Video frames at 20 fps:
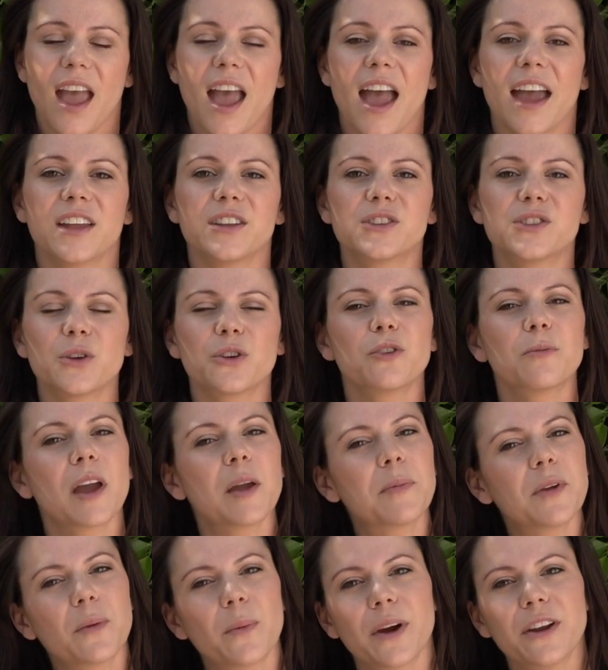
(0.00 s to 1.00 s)
And so you might
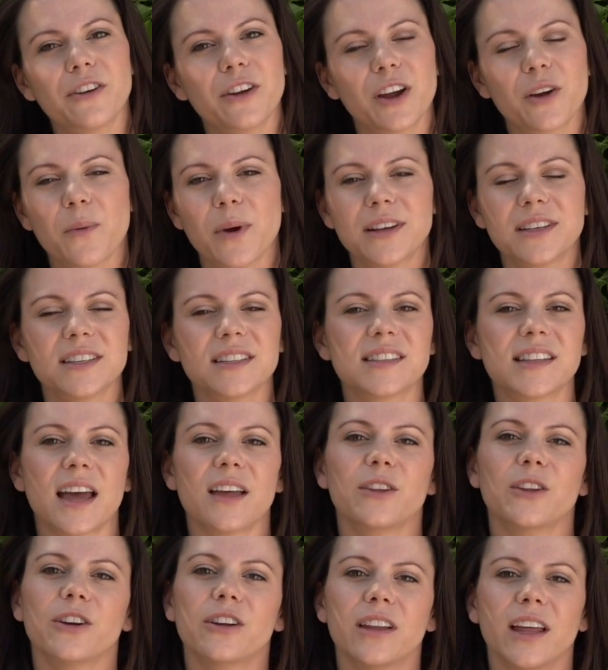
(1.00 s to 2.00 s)
be wondering, what does
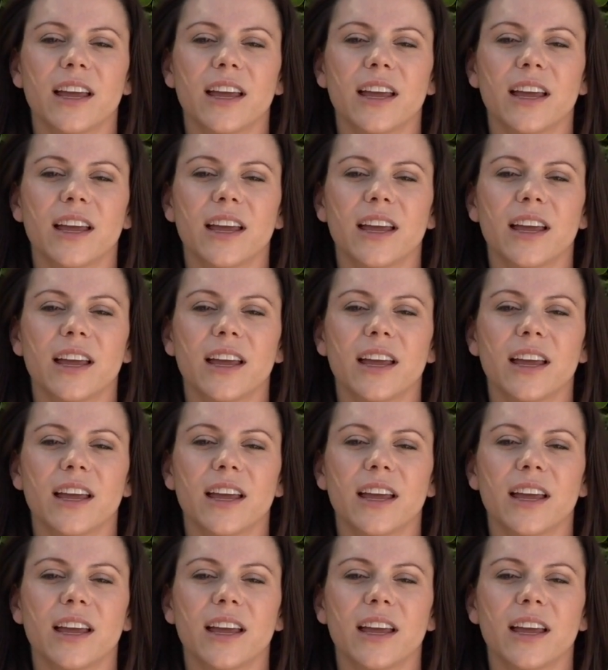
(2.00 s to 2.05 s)
that look